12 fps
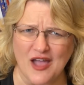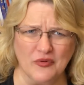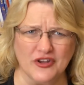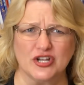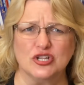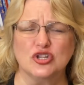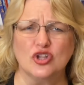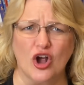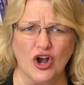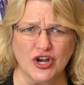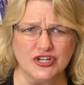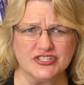I work at a
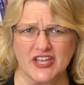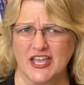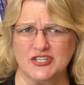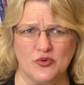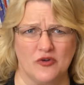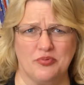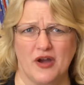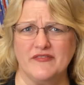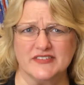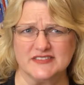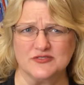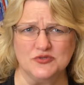large K 12
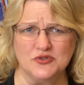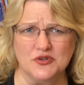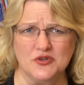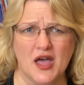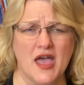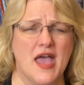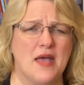private school.